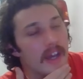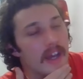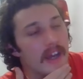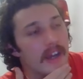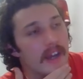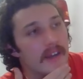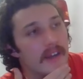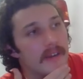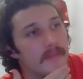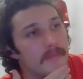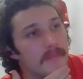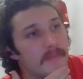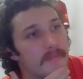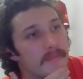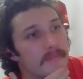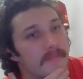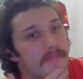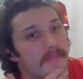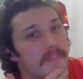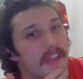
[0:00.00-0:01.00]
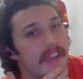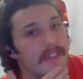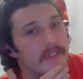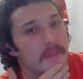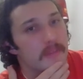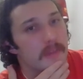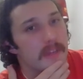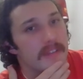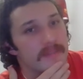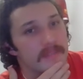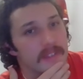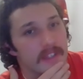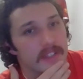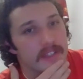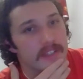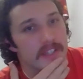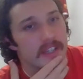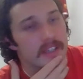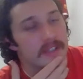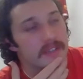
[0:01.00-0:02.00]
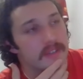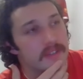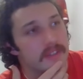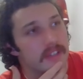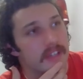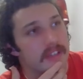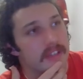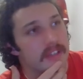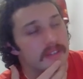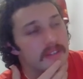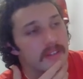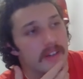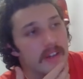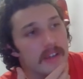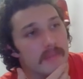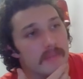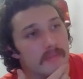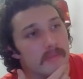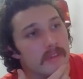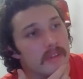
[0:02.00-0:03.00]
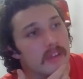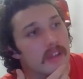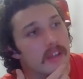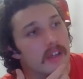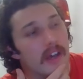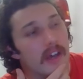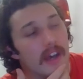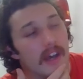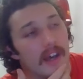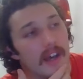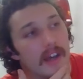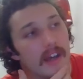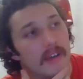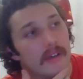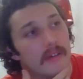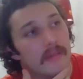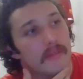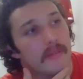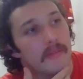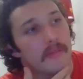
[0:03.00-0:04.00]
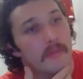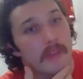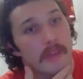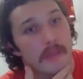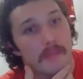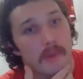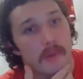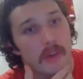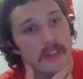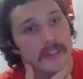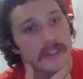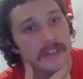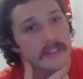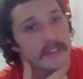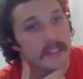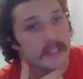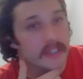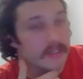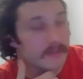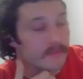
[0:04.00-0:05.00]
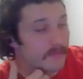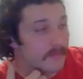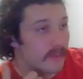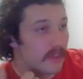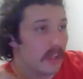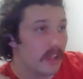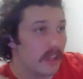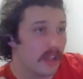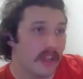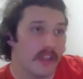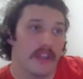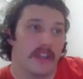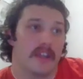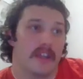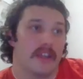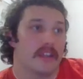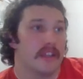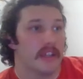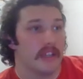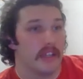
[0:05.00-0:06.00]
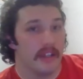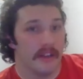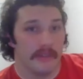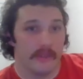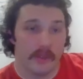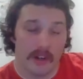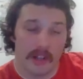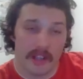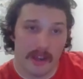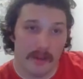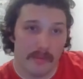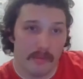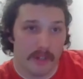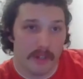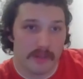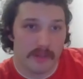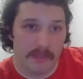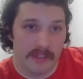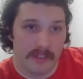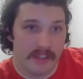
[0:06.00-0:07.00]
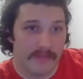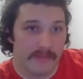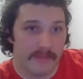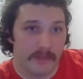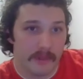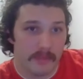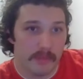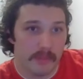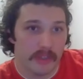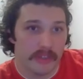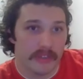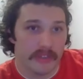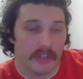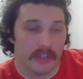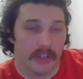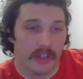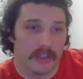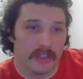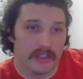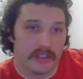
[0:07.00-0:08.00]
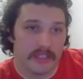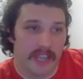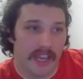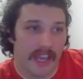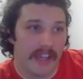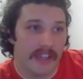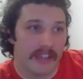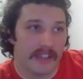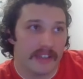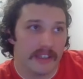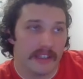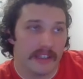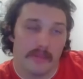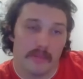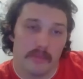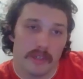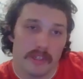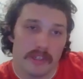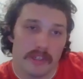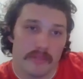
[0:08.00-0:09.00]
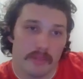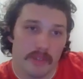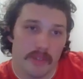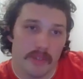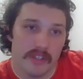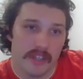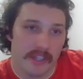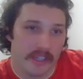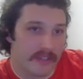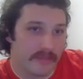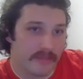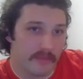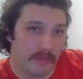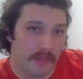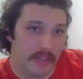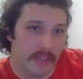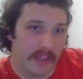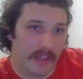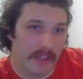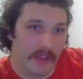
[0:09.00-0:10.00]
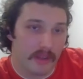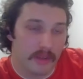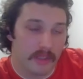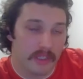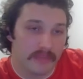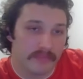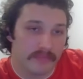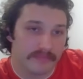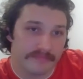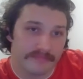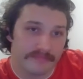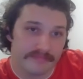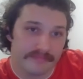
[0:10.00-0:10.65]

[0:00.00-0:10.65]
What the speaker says: At the band Flickertail, there's Instagram. For me personally, if you want to come watch me sing football songs, at Liam Whelan Music would be the other one.